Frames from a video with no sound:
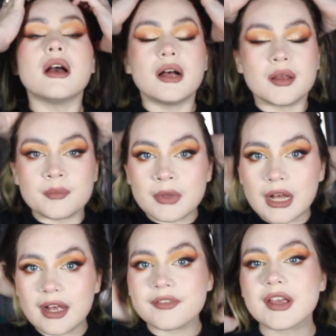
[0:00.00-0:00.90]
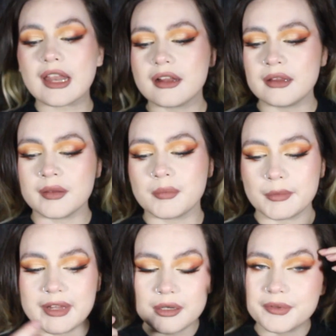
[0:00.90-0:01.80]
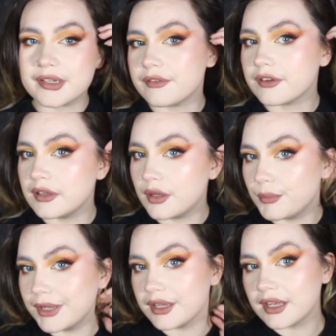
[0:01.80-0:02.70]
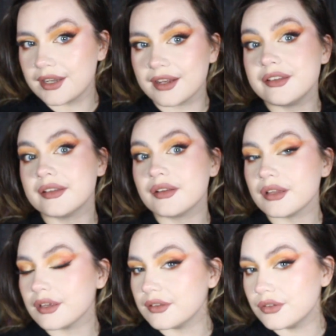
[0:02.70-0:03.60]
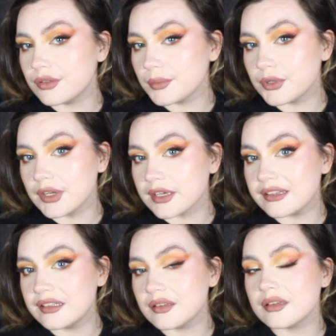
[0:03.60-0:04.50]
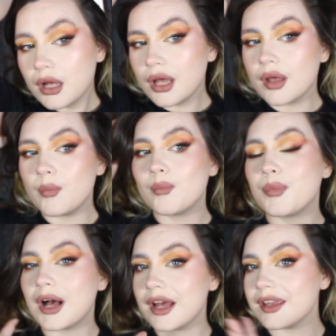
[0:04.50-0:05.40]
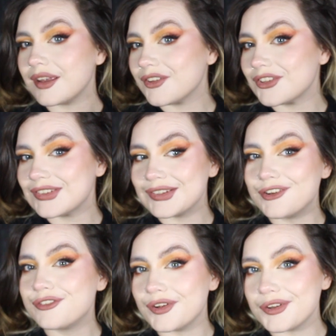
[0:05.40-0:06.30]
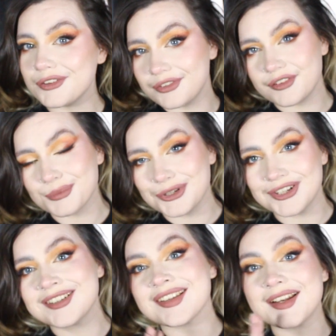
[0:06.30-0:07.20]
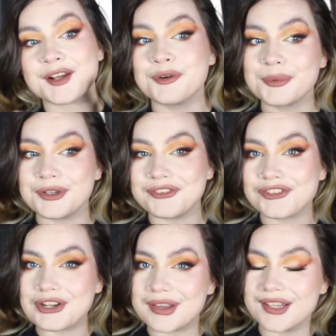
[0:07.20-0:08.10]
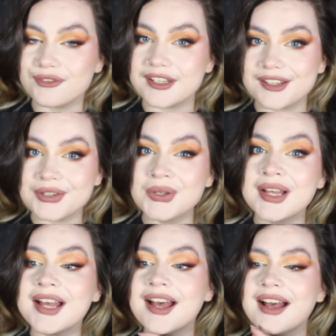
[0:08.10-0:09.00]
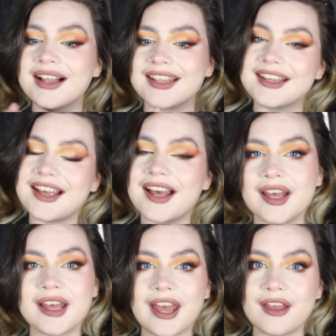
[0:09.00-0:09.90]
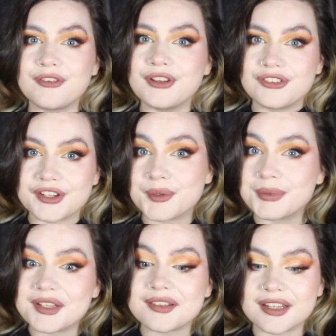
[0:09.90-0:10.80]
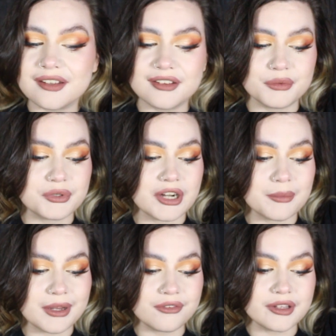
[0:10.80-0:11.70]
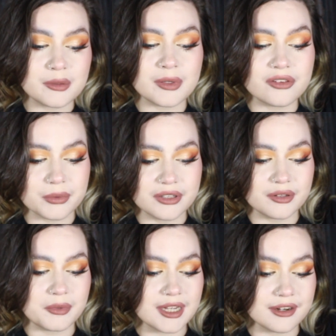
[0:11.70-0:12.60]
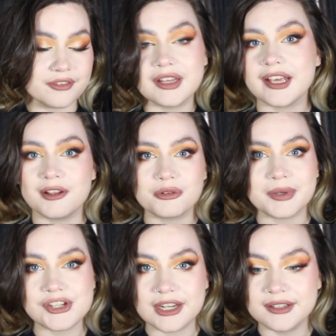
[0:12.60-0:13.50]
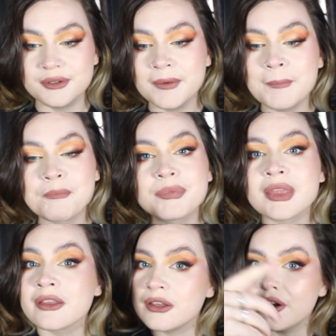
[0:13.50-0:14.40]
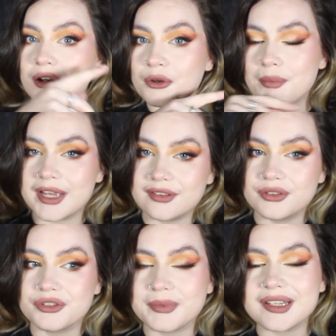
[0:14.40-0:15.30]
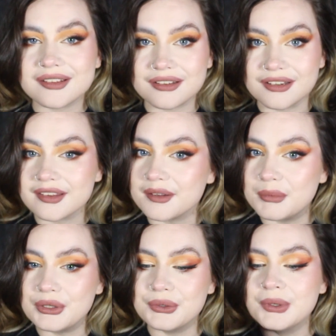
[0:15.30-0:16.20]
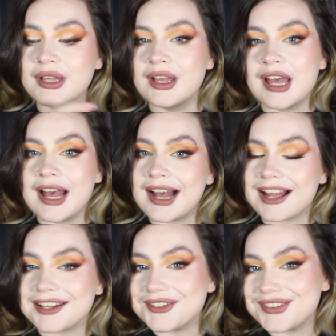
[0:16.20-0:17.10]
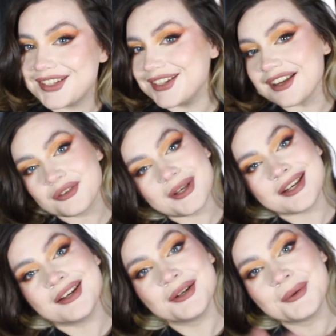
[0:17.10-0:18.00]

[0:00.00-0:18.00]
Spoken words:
I've kind of let my makeup sit for a little bit and I still think it's super nice. But I just love all the Vieve products and I hope you enjoyed this video. If you enjoyed it, please like and subscribe. It really means the world to me and it really helps my channel. All my social medias are linked down below and I'll see you next week.